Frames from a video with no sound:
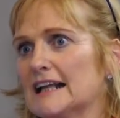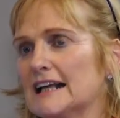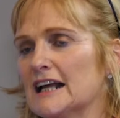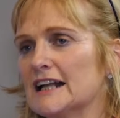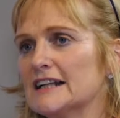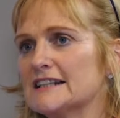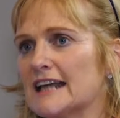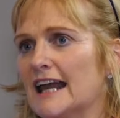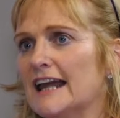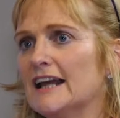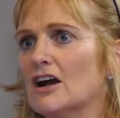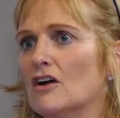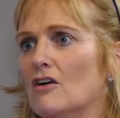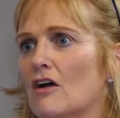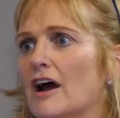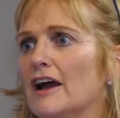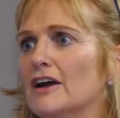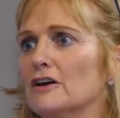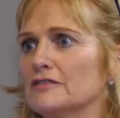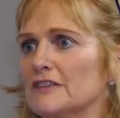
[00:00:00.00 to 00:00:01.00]
can take our
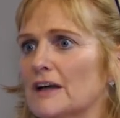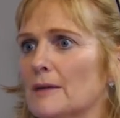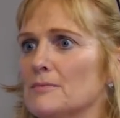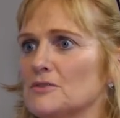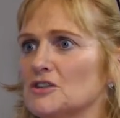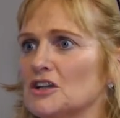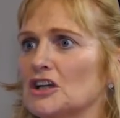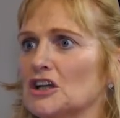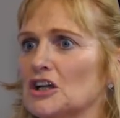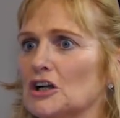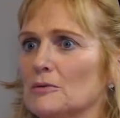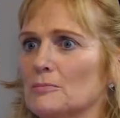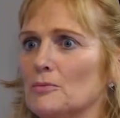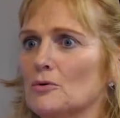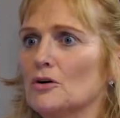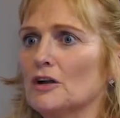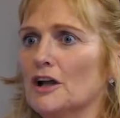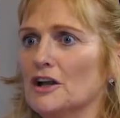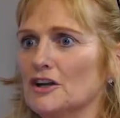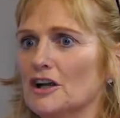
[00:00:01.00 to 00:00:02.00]
eye off that particular
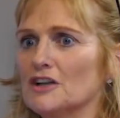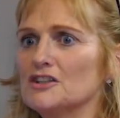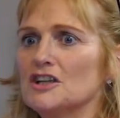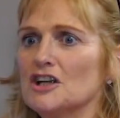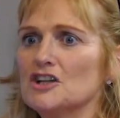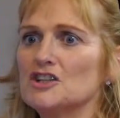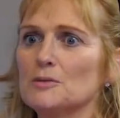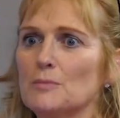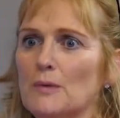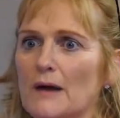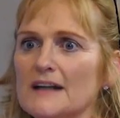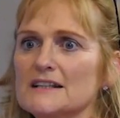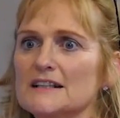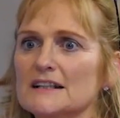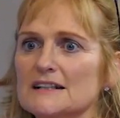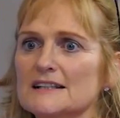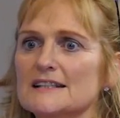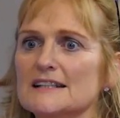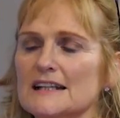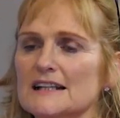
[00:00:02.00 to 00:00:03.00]
ball and not teach the
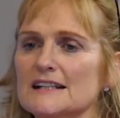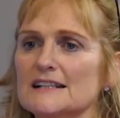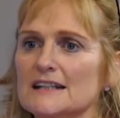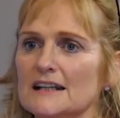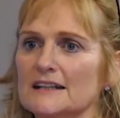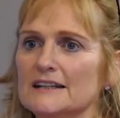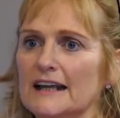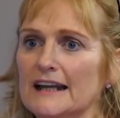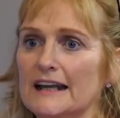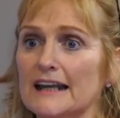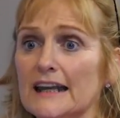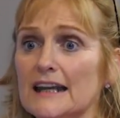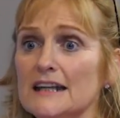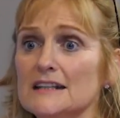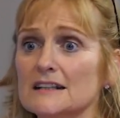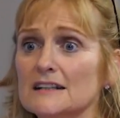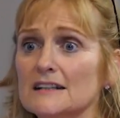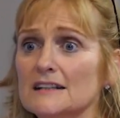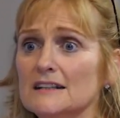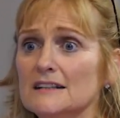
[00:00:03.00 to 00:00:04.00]
practical skills that they
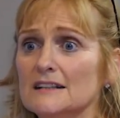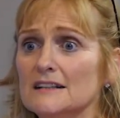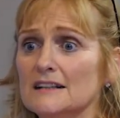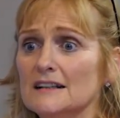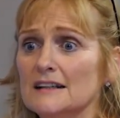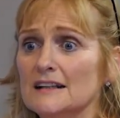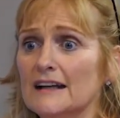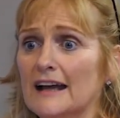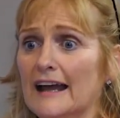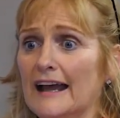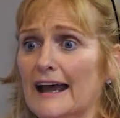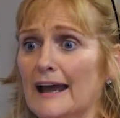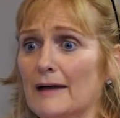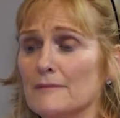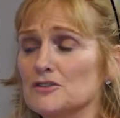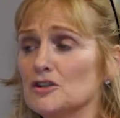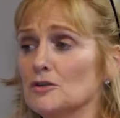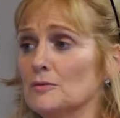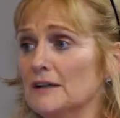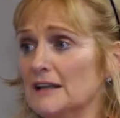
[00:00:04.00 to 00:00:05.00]
need.
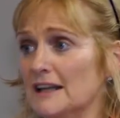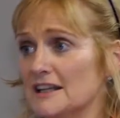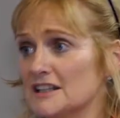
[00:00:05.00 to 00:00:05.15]
So we